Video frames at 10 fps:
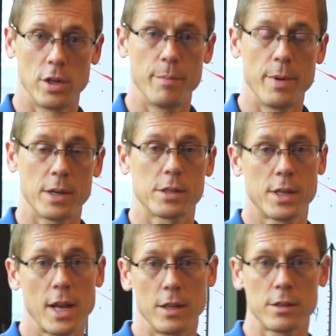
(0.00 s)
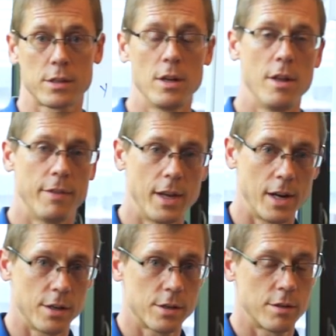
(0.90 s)
It makes sense that
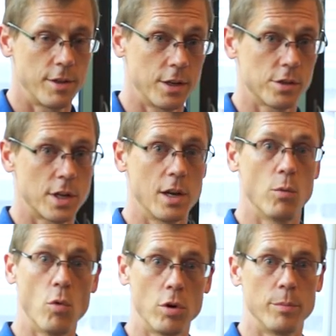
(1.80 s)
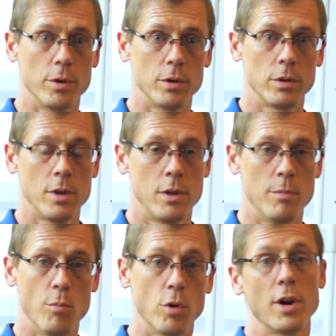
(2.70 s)
as things get warmer,
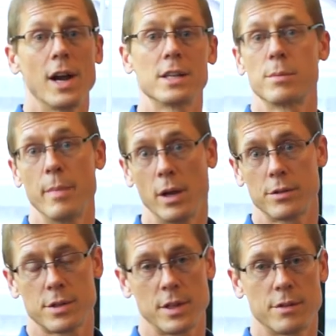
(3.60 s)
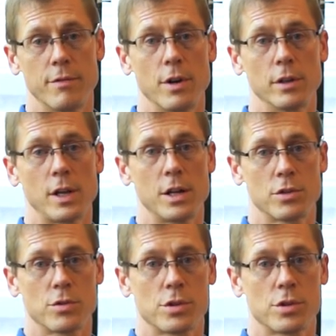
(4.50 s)
more ice melts. That's very logical.